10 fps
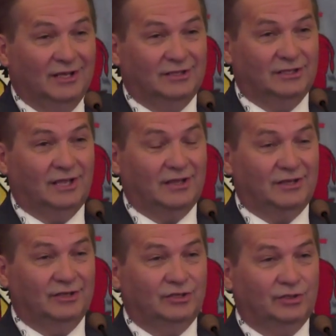it's
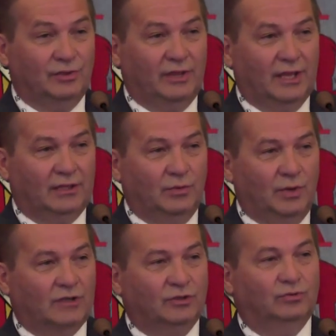another issue that
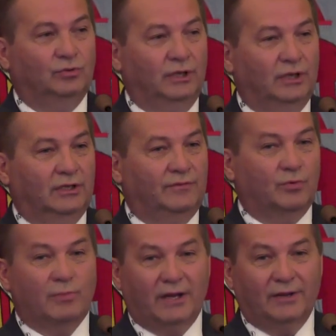we are not doing it
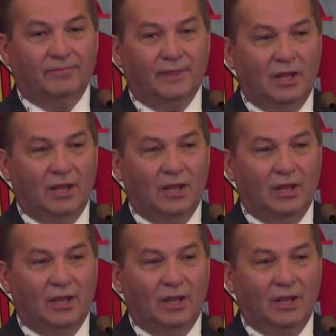for money.